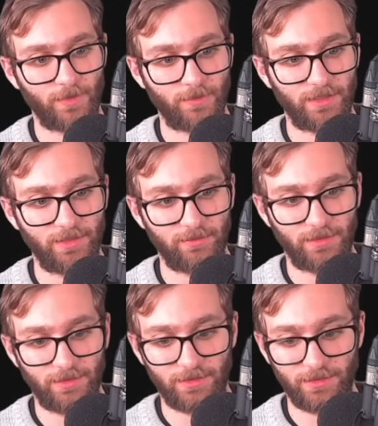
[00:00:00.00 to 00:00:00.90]
All right,
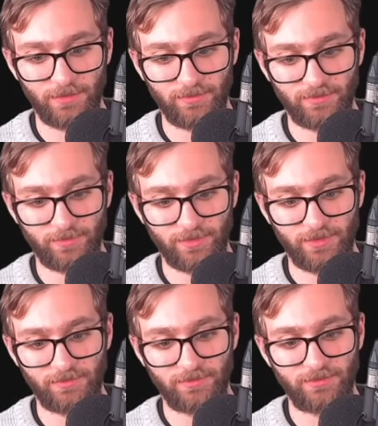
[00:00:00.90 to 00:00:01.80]
that kind of
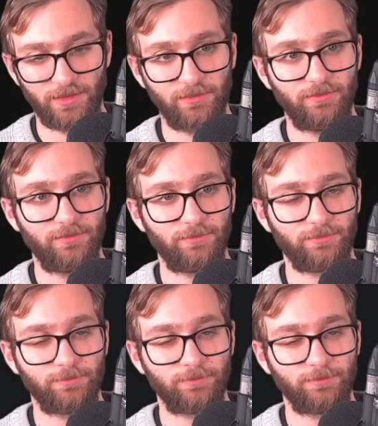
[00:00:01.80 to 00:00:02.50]
explains itself.